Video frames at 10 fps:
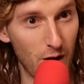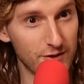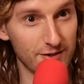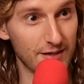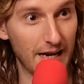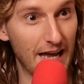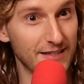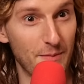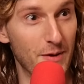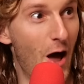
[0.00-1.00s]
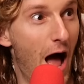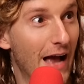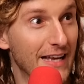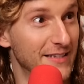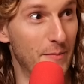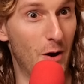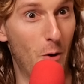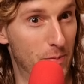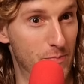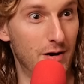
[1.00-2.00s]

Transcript: questions? I guess no, I'm. An, I guess I'm an open